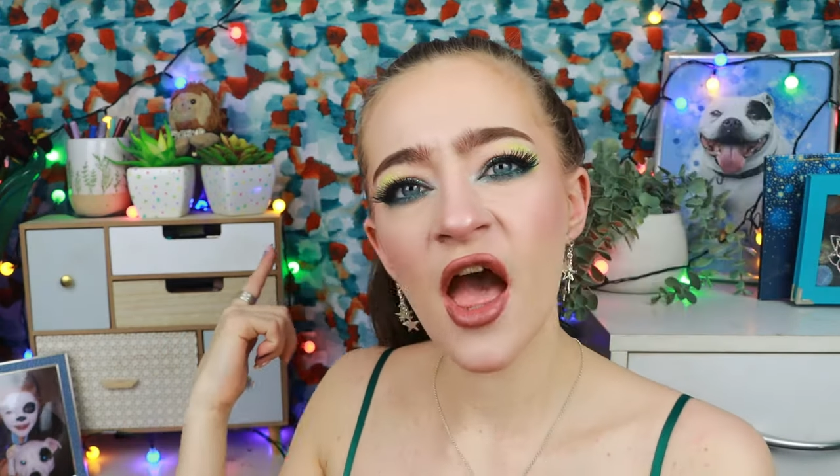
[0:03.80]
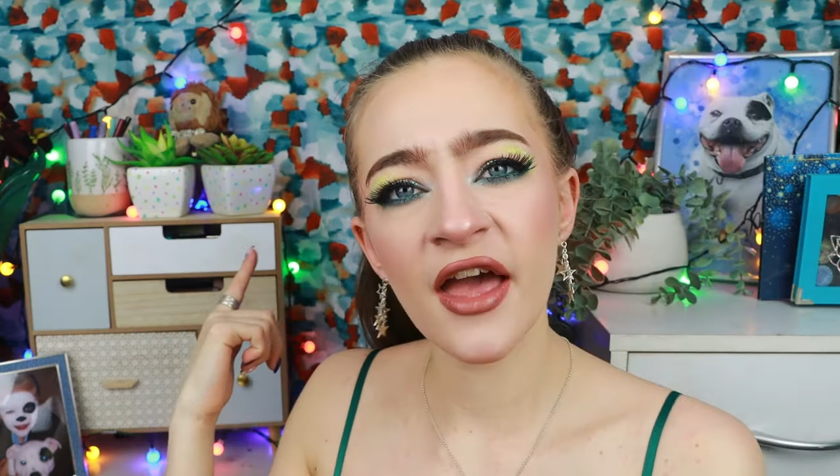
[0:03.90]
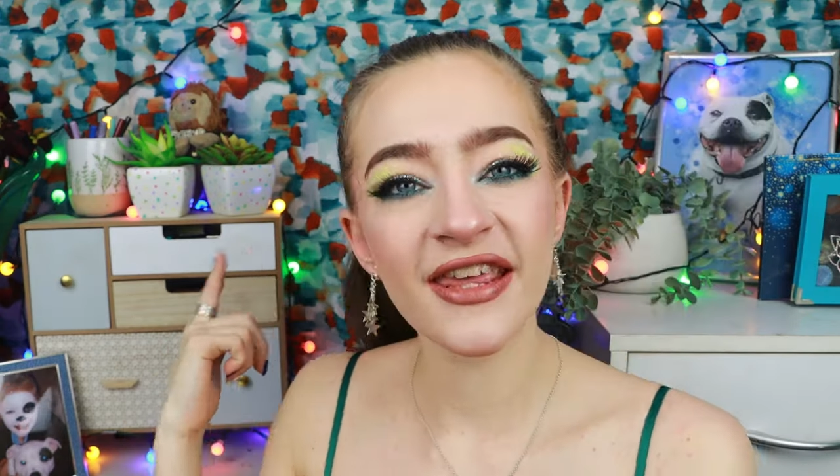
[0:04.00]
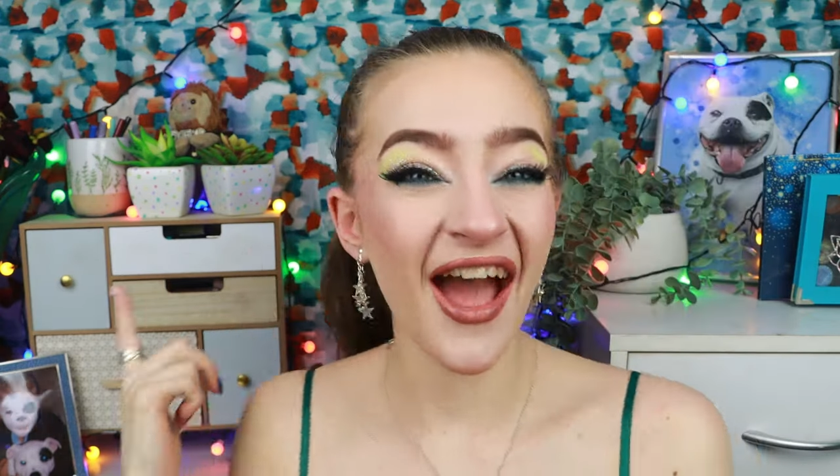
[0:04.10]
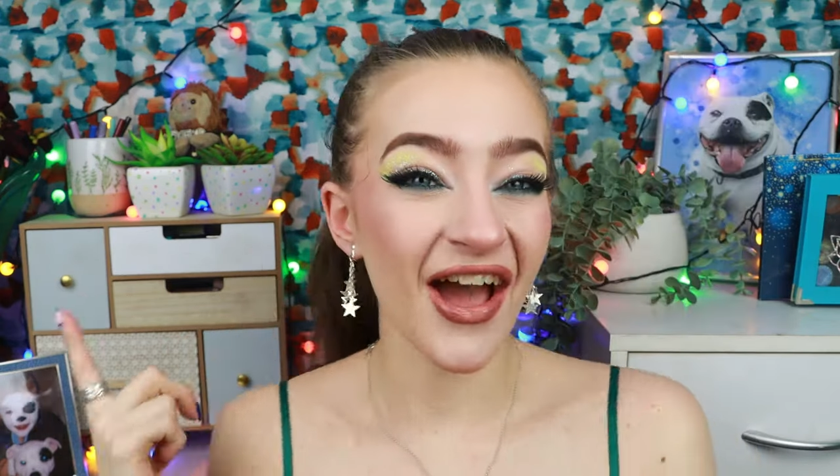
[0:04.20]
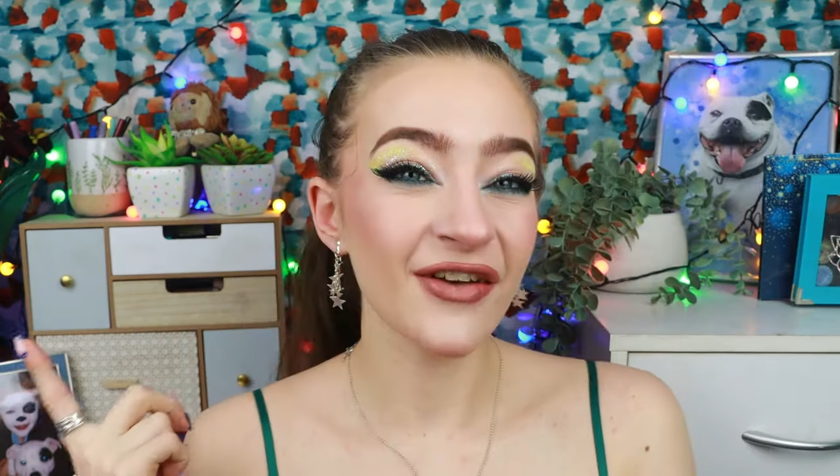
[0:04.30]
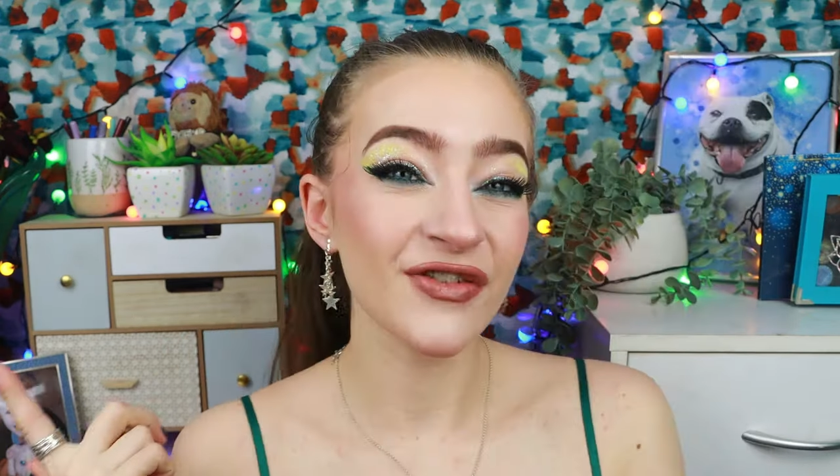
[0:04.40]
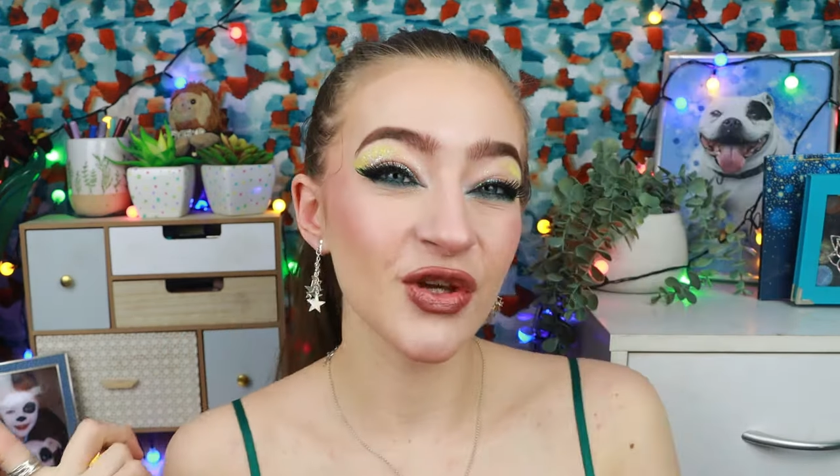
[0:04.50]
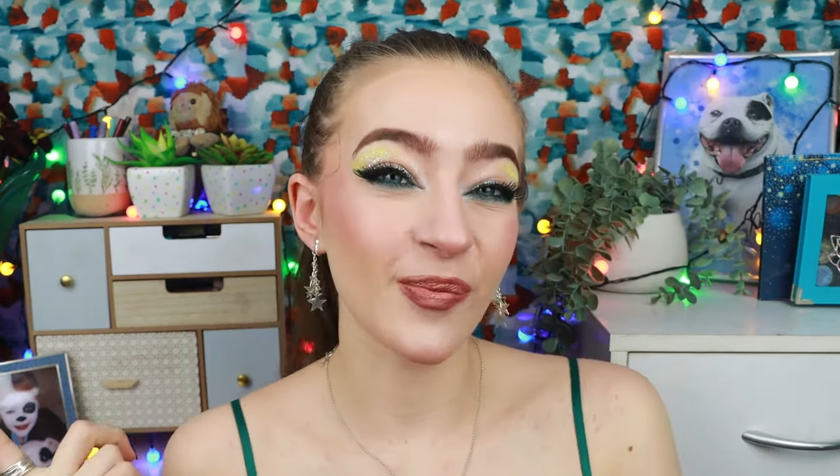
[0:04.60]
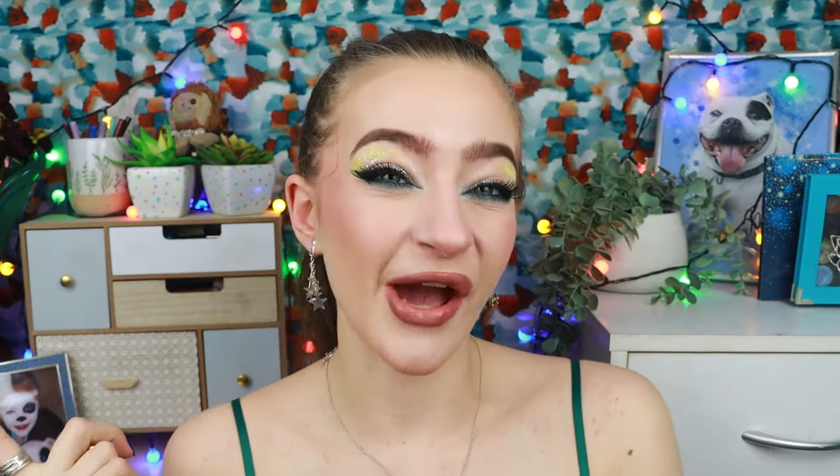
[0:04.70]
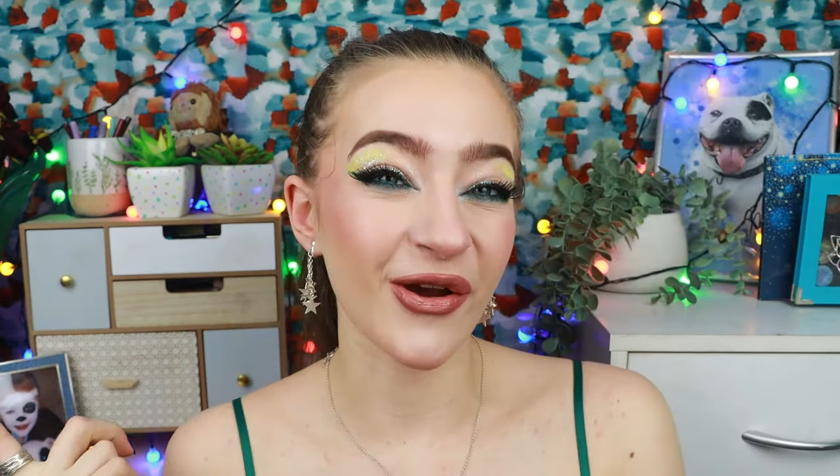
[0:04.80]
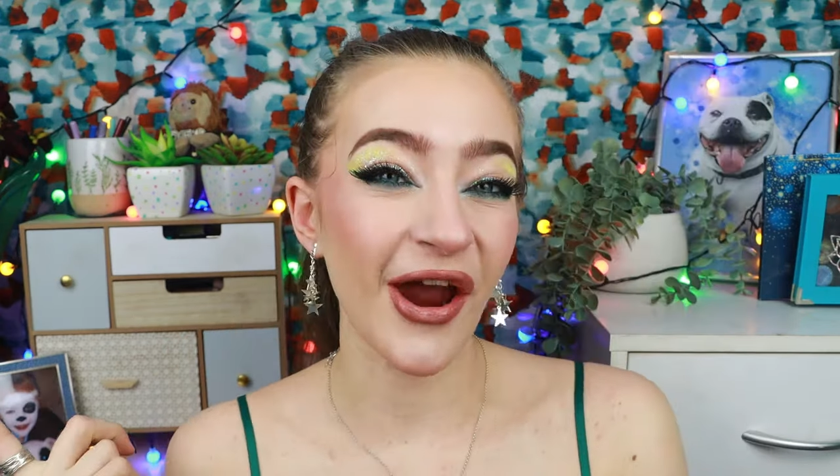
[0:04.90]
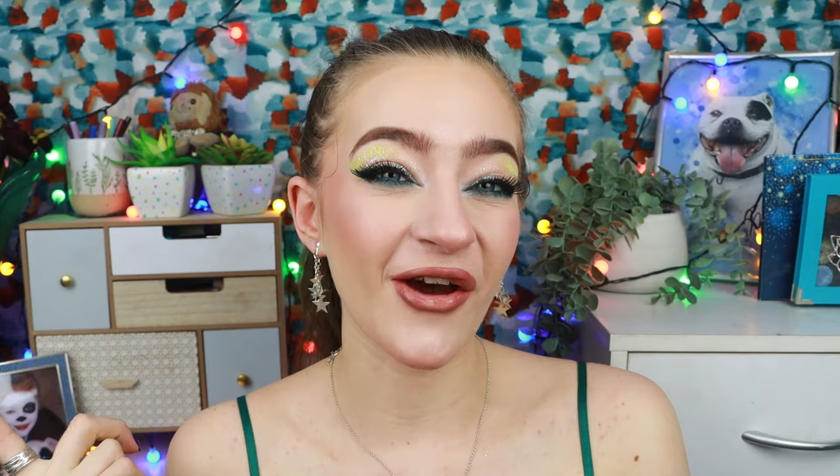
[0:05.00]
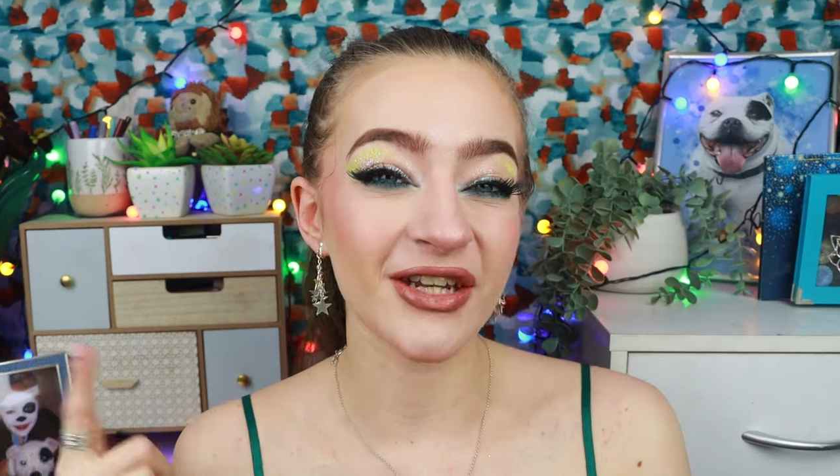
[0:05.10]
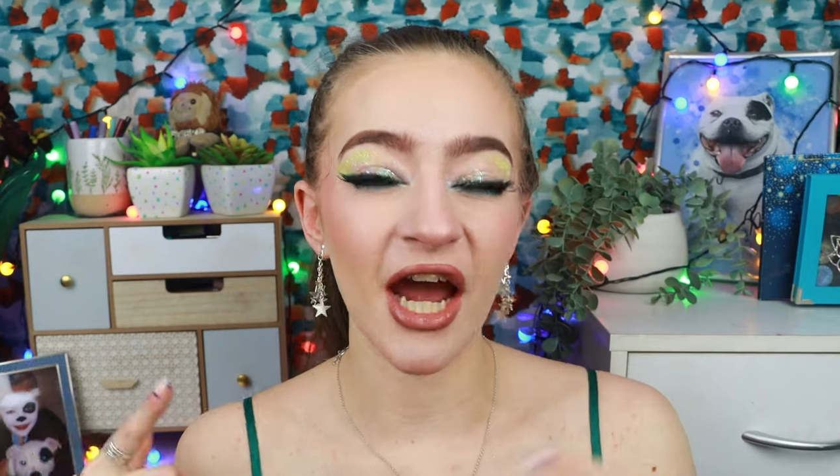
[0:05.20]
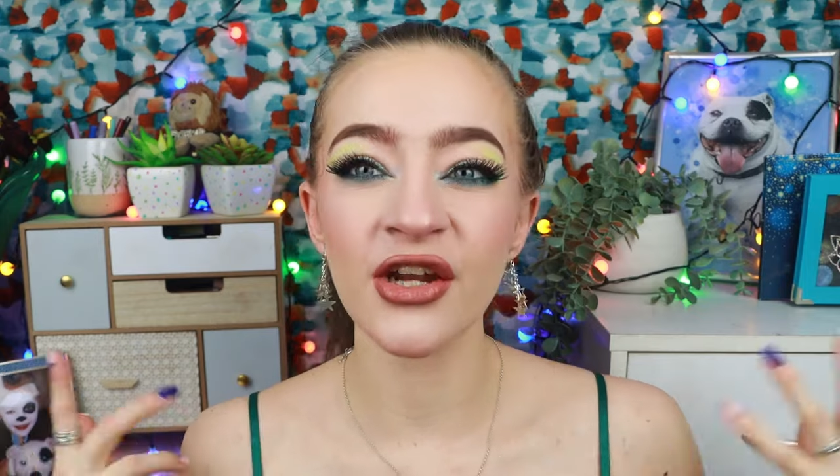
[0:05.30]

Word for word: Uh, yeah, I have a new background.